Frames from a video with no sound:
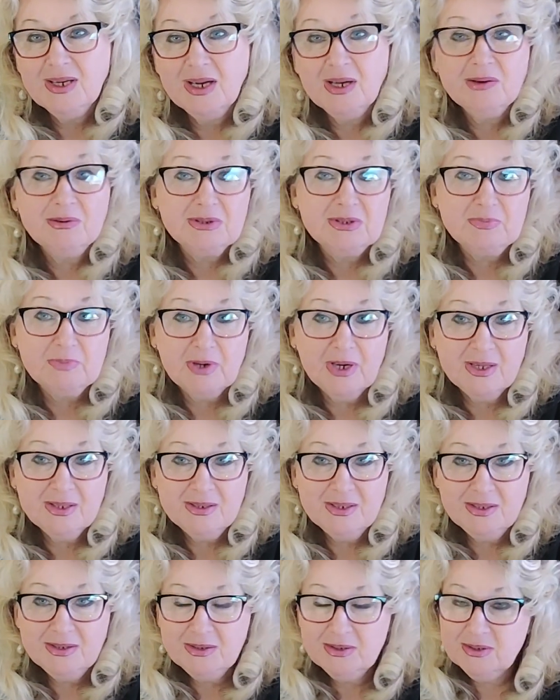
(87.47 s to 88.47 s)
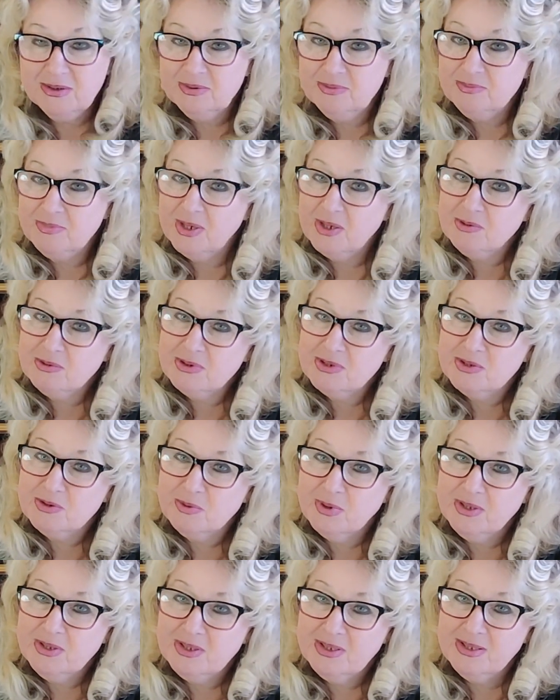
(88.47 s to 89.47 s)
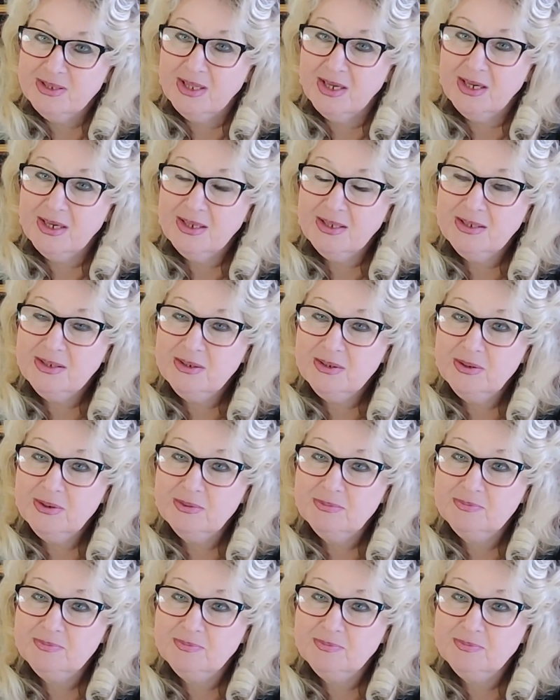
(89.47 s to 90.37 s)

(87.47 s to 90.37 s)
I was pregnant, I was 29,